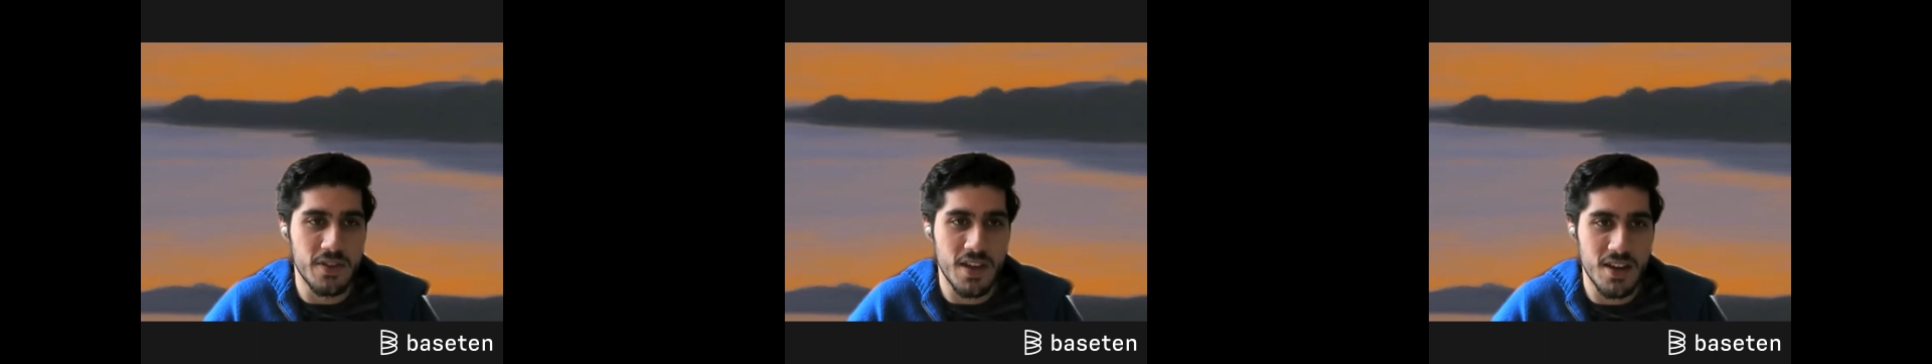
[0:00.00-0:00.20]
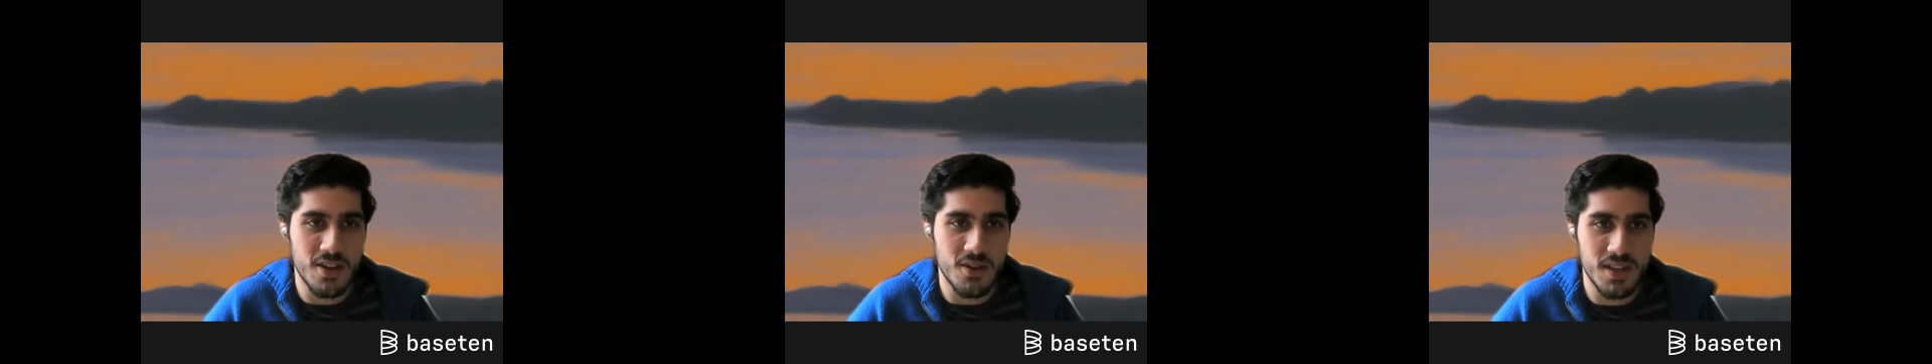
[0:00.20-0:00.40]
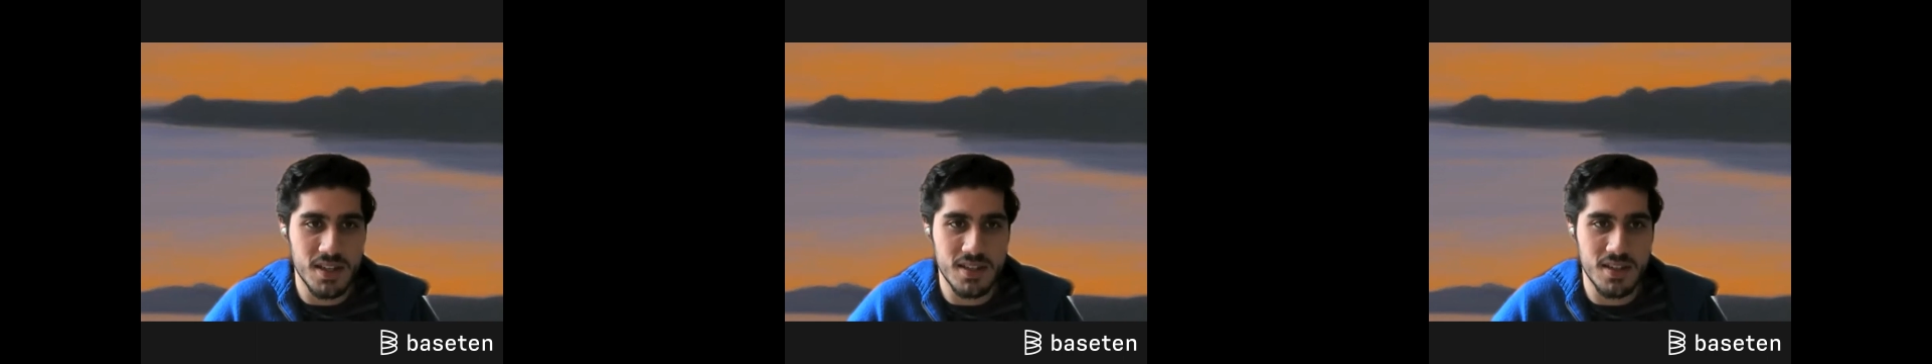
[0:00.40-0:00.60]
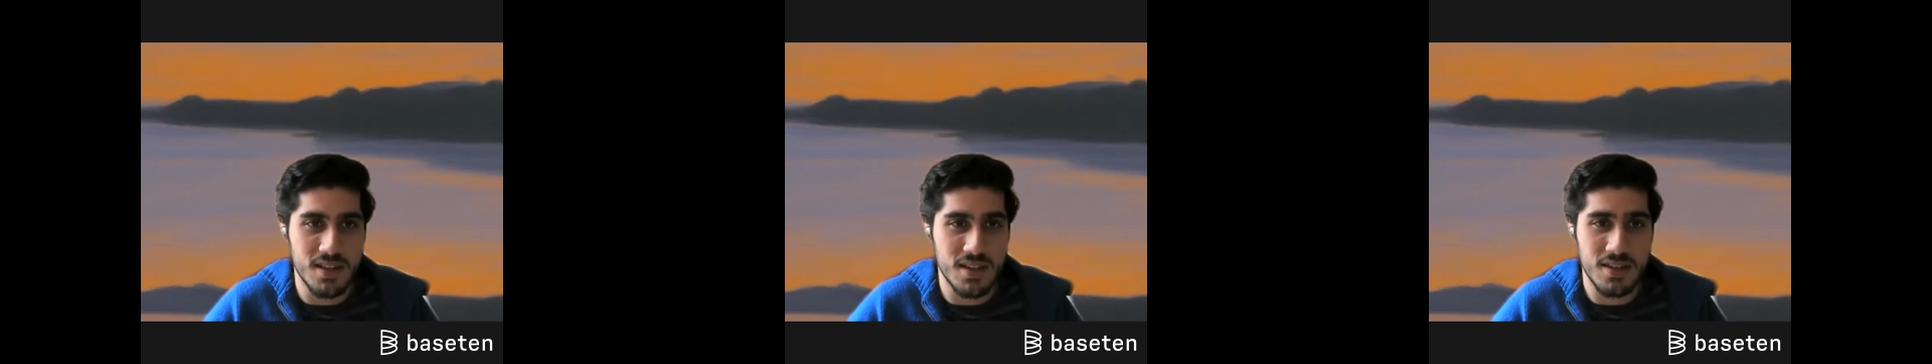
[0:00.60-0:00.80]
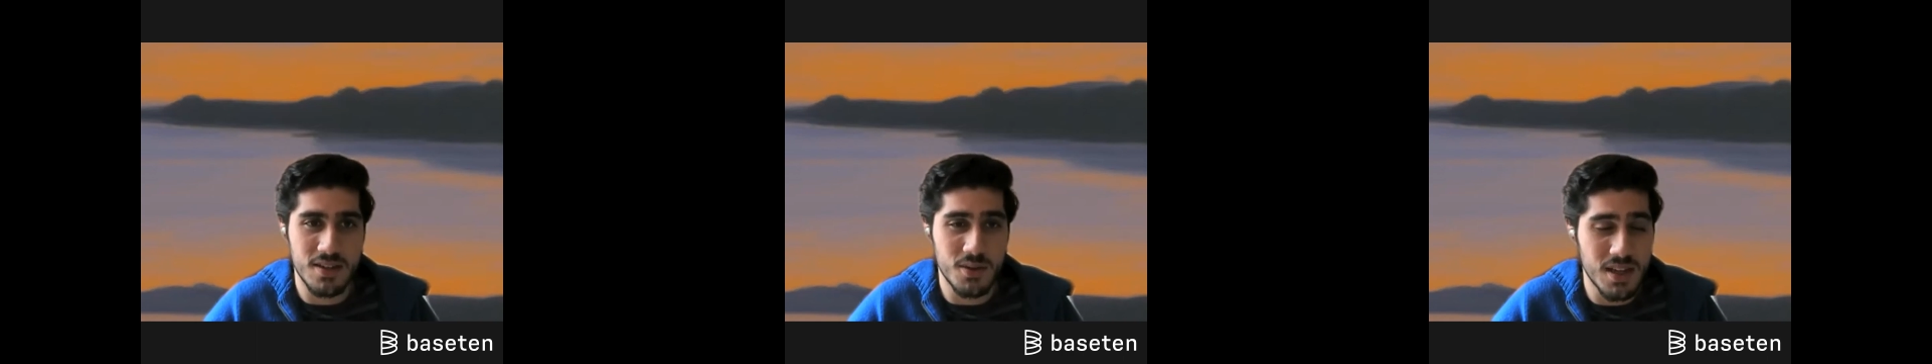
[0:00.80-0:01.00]
even then you
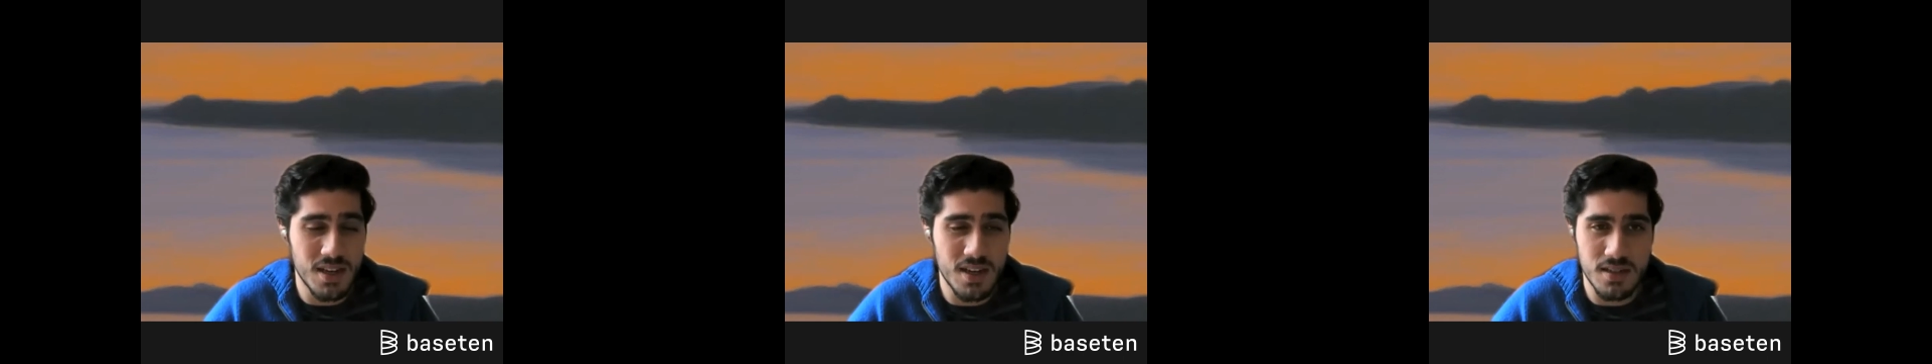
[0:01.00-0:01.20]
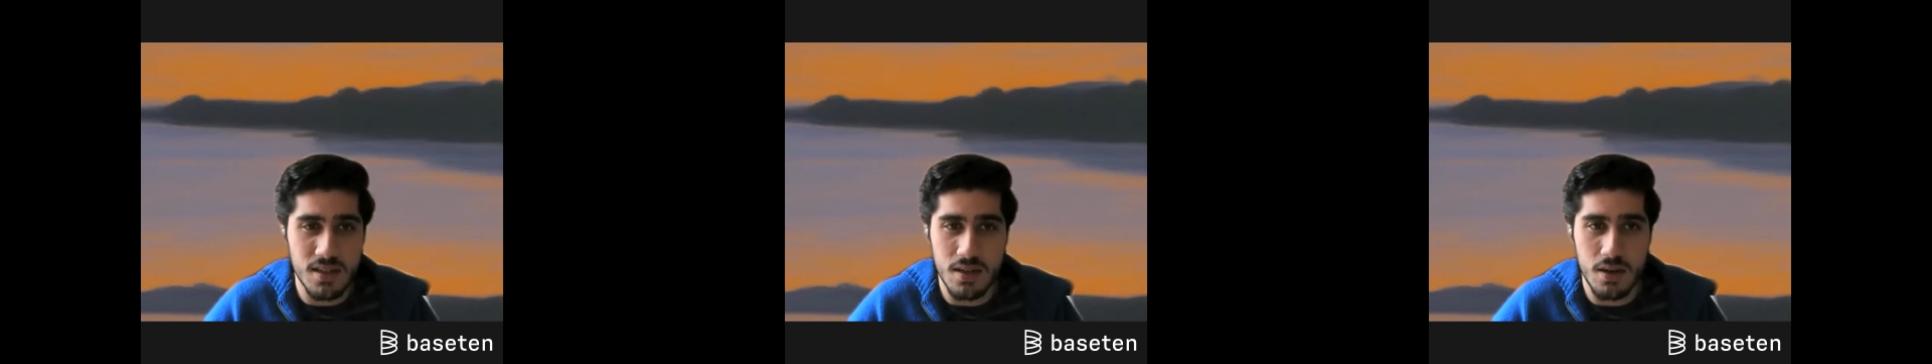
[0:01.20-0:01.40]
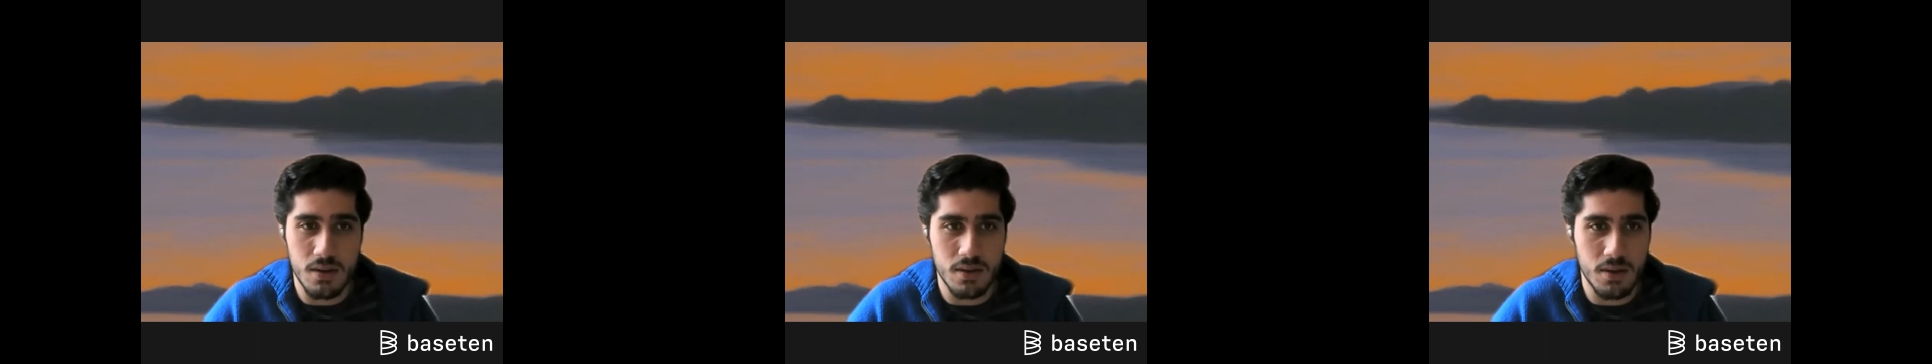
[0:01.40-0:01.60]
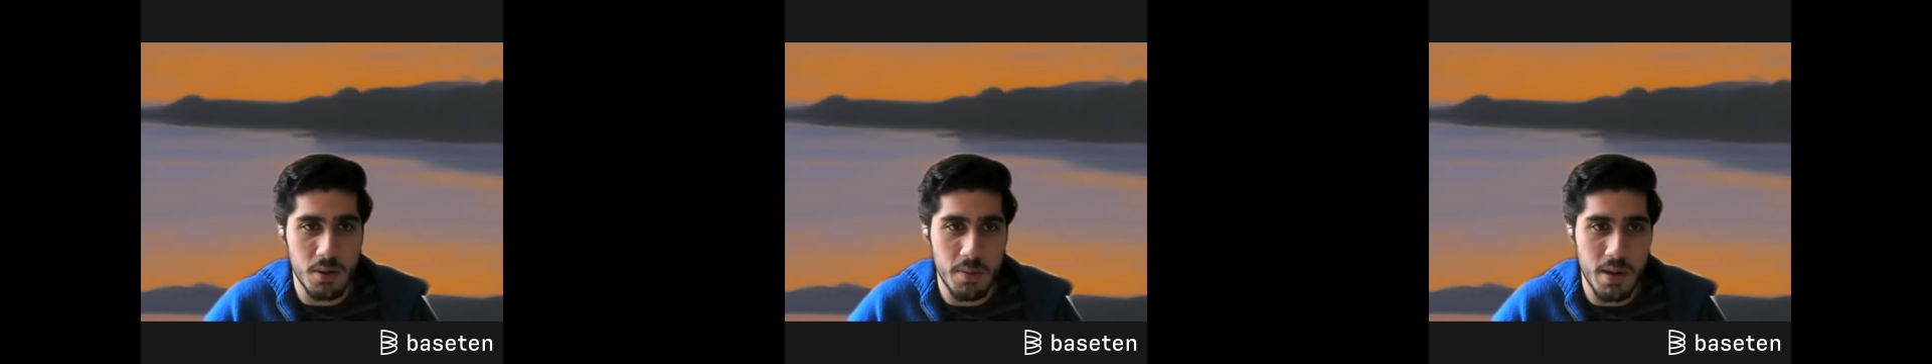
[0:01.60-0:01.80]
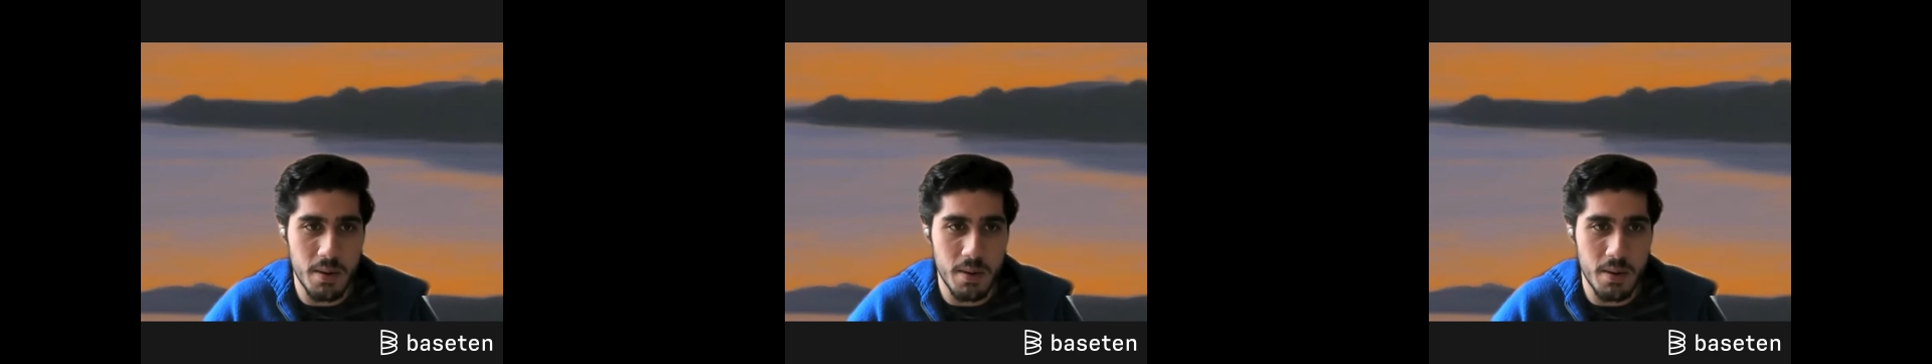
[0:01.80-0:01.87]
needed to know a little